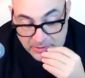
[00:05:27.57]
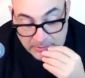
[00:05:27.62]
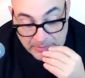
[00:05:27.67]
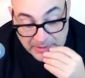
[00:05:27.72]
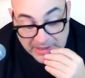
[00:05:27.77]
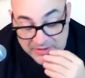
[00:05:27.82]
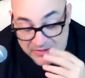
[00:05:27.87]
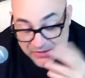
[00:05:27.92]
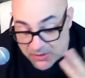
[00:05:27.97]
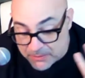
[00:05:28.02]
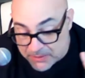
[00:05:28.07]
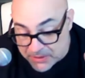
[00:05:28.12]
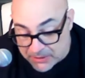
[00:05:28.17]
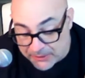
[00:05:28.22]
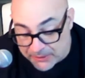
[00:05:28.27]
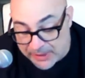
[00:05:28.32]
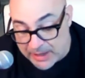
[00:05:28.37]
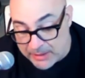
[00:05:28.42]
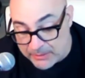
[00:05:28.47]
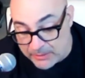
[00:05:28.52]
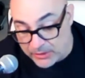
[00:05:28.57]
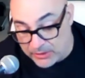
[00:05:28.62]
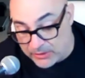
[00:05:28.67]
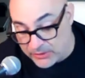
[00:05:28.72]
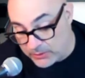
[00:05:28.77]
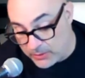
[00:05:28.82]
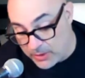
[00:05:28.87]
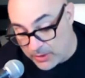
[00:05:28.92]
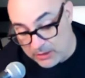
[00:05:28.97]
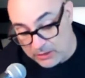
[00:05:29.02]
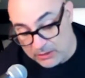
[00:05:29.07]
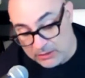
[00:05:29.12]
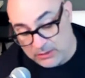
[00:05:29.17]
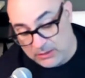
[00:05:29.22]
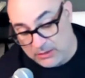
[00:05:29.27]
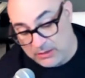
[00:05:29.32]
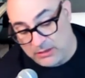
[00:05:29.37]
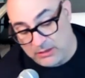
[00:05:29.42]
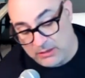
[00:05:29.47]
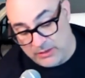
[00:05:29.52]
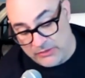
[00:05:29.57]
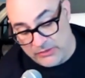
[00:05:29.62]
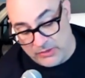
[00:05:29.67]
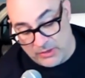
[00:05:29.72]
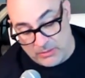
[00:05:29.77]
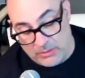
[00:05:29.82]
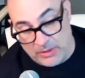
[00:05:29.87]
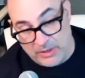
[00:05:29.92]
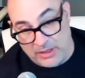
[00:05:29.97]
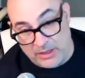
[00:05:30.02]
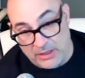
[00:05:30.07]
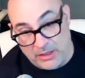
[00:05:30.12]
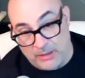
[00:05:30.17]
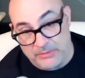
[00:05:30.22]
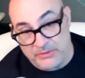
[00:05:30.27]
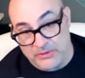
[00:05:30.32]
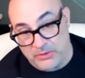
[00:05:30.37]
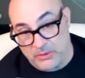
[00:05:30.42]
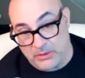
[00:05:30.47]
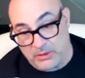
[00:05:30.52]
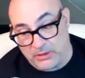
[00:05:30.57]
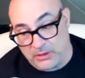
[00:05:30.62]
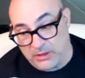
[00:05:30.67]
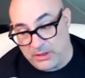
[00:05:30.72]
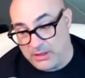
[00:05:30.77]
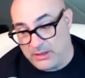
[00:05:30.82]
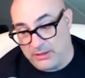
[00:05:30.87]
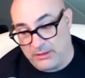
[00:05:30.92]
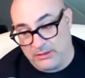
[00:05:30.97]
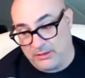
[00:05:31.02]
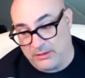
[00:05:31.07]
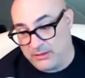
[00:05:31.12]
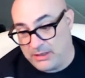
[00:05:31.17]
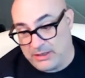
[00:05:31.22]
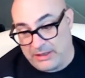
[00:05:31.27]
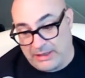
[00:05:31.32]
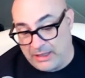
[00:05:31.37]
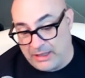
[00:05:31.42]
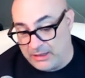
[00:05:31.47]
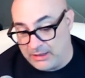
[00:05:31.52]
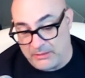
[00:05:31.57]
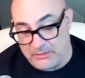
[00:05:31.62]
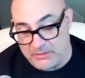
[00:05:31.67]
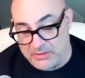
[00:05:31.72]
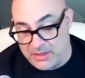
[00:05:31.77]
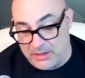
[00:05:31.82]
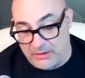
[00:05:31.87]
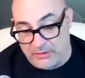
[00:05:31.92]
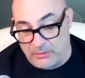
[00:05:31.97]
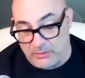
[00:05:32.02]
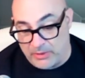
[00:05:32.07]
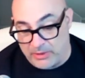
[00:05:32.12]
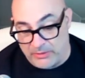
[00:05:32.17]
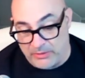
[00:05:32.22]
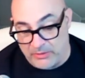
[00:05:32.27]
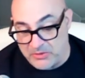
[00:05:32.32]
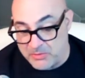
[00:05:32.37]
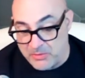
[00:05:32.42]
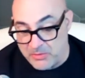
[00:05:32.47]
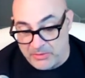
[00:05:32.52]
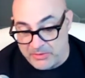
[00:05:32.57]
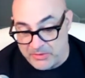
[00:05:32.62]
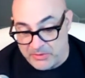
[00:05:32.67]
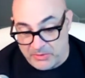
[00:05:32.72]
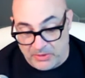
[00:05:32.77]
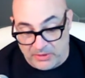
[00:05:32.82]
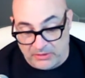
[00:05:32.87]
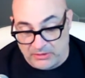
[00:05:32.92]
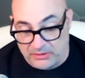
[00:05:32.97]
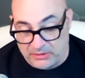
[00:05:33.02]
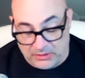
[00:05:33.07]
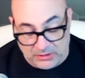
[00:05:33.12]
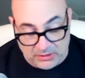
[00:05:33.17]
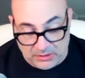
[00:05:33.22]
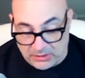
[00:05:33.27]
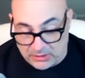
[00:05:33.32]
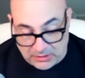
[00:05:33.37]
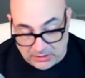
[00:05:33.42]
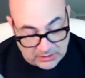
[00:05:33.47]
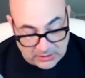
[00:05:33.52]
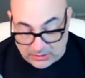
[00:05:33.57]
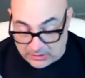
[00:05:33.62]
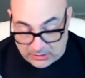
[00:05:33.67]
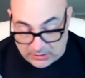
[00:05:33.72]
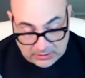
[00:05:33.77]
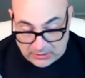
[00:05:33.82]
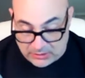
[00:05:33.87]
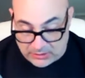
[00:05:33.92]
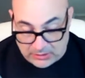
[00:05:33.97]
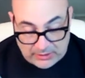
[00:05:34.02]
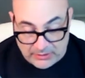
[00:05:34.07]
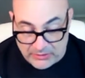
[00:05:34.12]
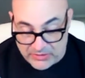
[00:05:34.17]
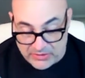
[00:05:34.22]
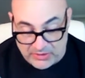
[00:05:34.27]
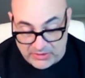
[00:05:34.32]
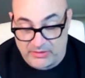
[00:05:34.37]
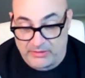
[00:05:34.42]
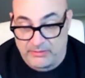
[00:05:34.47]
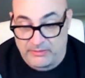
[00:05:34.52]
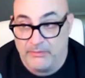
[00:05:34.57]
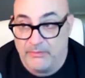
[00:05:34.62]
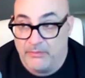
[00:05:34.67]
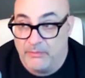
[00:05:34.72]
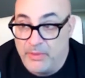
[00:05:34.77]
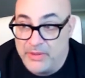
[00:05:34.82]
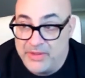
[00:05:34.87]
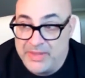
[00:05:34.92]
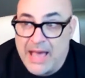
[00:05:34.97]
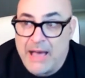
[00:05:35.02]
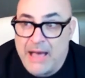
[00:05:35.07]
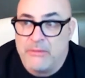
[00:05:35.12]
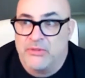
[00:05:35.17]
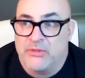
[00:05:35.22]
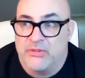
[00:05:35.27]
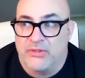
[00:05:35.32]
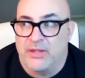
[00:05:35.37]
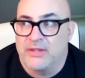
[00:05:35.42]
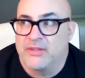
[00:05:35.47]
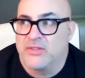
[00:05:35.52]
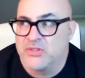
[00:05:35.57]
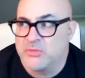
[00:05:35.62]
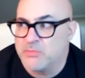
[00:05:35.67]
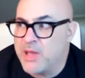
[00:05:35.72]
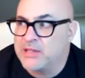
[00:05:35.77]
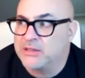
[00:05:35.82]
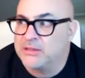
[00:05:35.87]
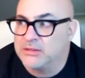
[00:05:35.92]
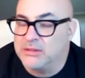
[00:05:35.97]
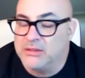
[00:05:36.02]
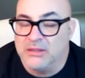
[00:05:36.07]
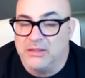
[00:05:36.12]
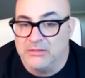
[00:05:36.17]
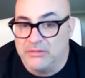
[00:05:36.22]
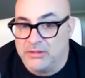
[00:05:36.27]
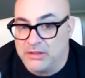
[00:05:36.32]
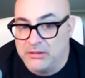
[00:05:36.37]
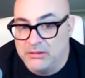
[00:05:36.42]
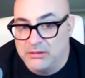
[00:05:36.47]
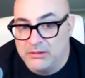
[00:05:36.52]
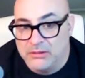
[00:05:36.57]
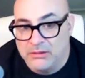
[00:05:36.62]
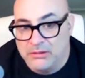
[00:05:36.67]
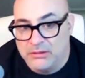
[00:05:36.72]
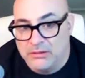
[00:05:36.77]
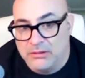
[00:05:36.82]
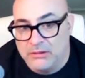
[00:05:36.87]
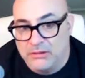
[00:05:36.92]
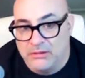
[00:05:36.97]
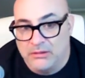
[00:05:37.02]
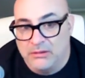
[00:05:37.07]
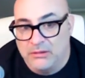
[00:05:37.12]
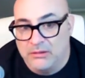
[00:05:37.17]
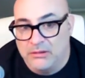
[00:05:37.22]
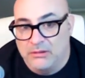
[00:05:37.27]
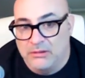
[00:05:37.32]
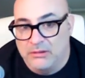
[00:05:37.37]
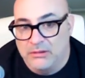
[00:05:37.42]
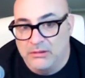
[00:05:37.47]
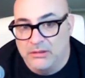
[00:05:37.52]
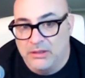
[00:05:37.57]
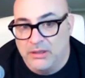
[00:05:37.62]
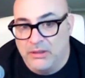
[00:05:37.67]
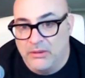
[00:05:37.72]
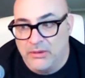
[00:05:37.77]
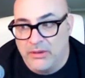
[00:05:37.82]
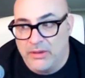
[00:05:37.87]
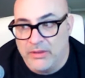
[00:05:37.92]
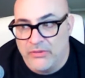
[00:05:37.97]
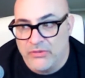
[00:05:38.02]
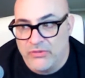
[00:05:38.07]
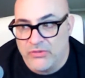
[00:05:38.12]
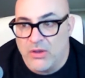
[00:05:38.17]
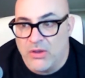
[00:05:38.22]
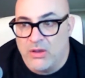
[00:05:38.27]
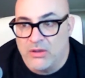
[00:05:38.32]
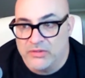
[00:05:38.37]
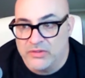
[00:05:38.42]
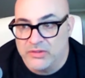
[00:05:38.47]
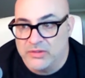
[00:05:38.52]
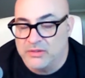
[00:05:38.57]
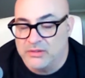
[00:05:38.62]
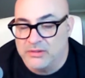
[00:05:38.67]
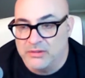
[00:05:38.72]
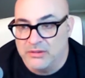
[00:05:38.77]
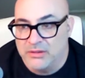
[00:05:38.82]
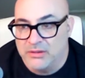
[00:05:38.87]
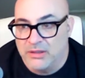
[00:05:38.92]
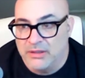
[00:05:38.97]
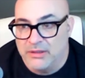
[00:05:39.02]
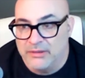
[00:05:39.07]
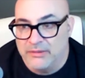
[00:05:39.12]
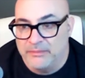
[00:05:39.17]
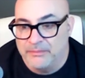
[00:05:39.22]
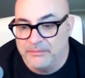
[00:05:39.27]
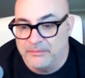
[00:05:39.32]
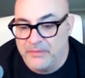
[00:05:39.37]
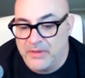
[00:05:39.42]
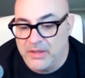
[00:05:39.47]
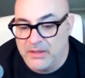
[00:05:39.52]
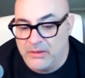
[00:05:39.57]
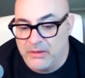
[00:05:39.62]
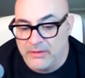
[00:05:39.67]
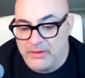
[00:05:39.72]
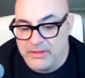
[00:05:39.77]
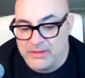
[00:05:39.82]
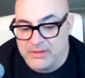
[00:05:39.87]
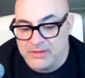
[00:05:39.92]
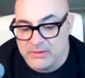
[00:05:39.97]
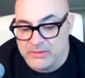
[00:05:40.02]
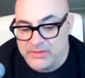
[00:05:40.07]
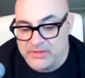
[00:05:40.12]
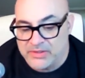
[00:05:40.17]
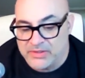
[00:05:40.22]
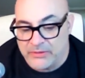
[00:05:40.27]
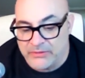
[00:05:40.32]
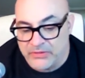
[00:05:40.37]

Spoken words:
But I saw Peter Gabriel as well. I saw him on the Up Tour. And again, that was another one of those moments where it was just, but that was like the spectacle of it, you know, and the songs and all that sort of stuff.